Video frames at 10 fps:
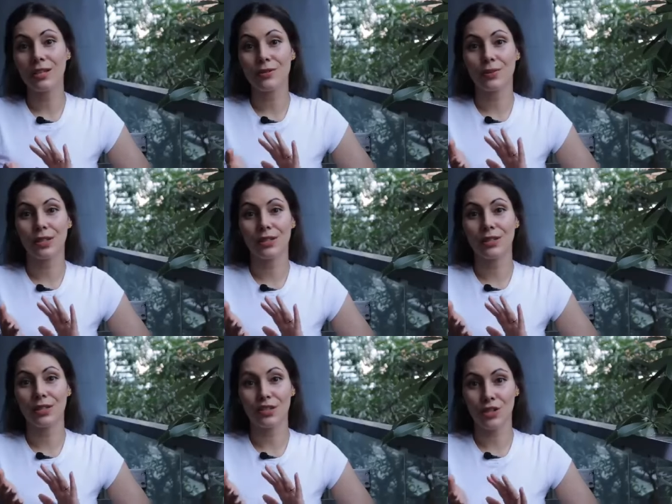is what
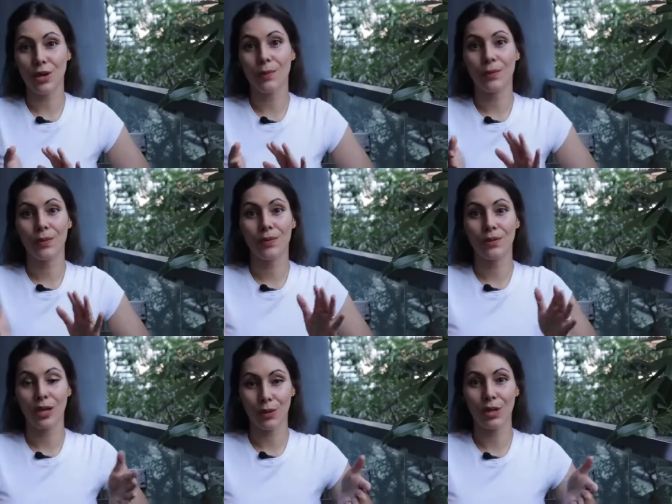the shop
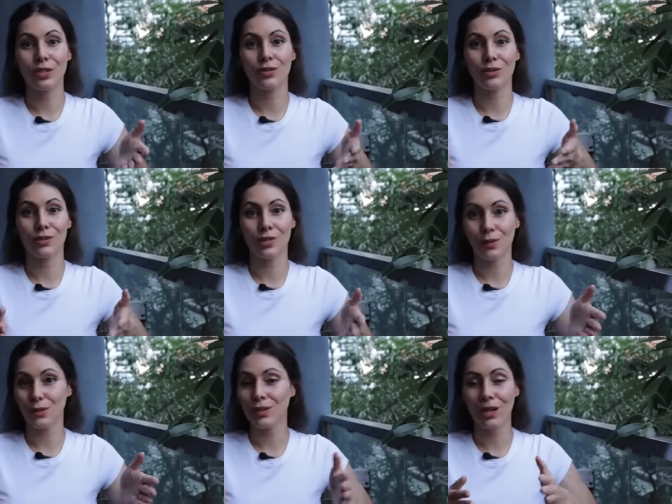that I went to
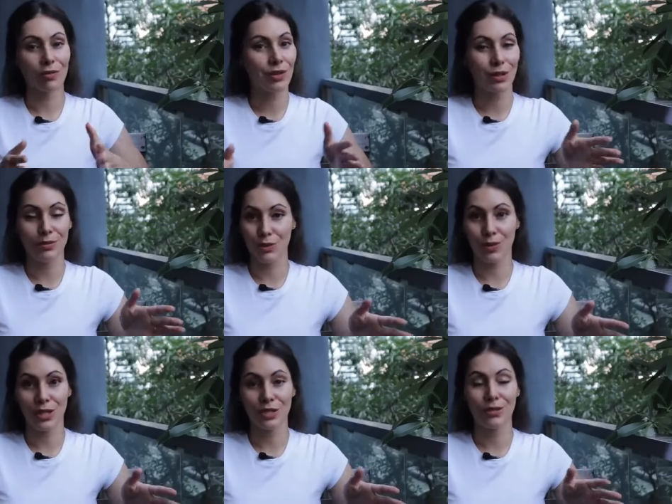sold. Everything was
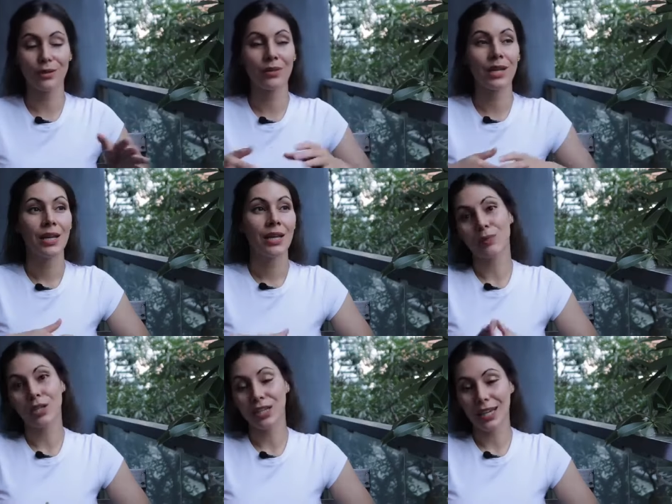22.
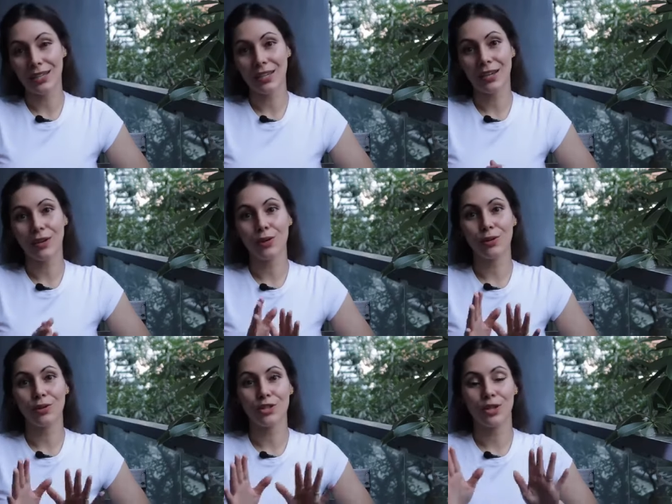When you get there,
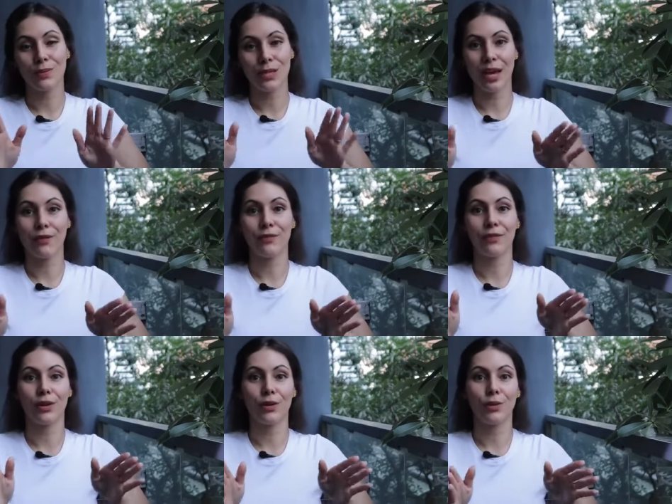all the shops have
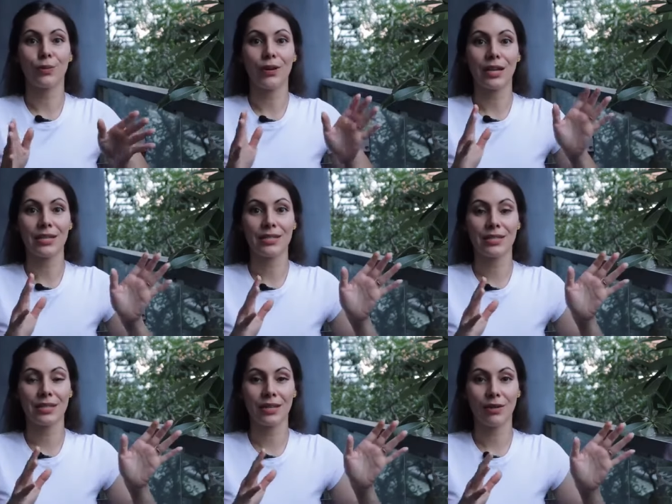the gold
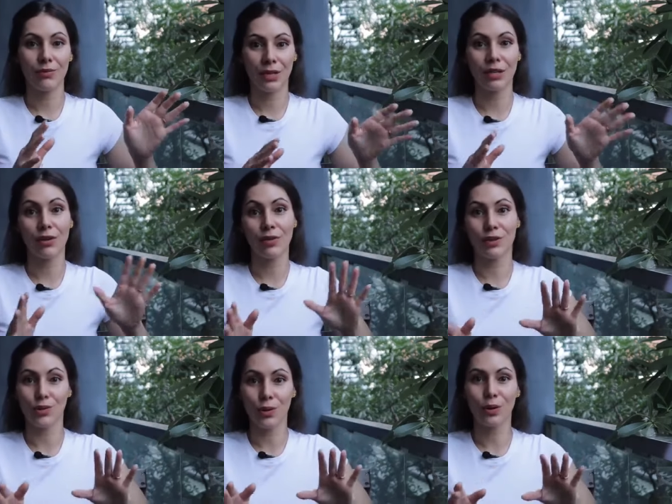price written on the
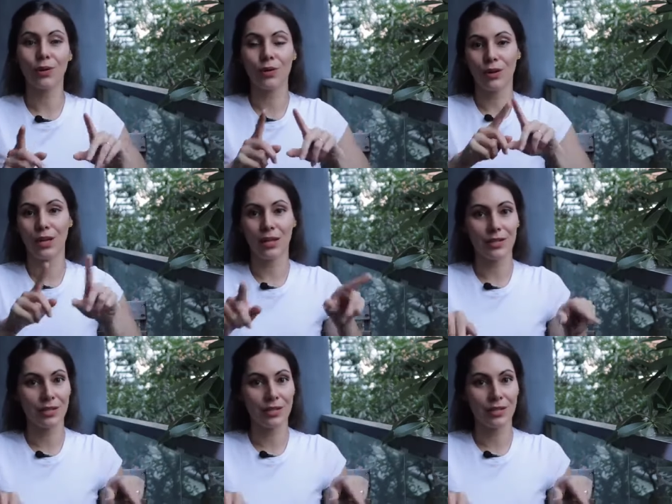door or in a